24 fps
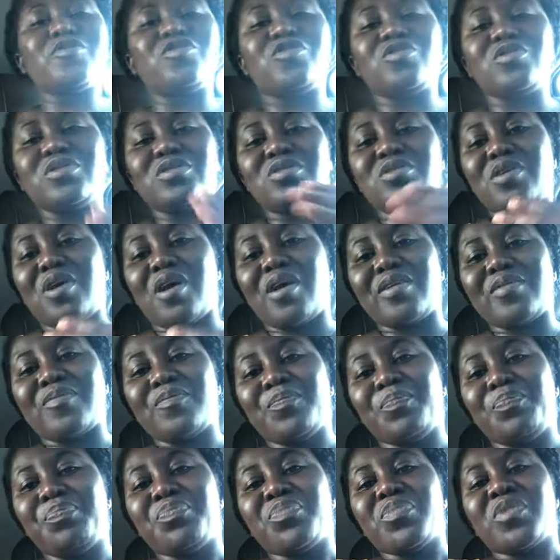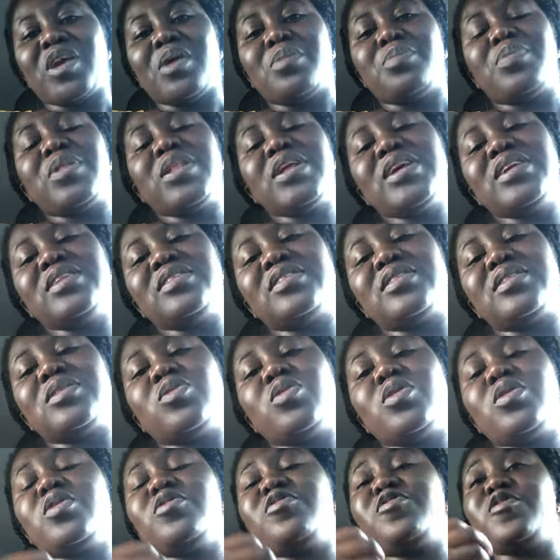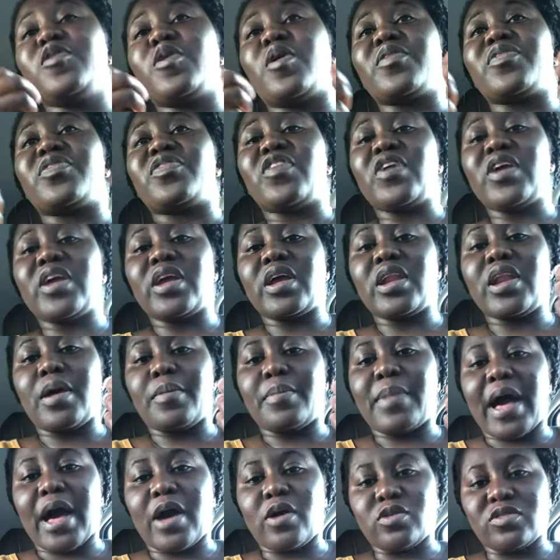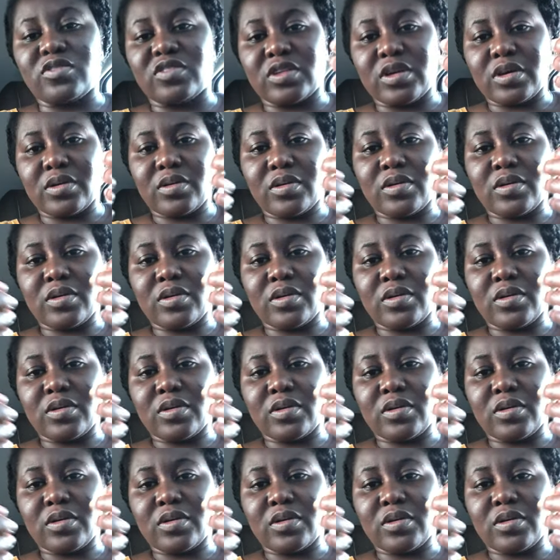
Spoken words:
should not, please, if you're thinking about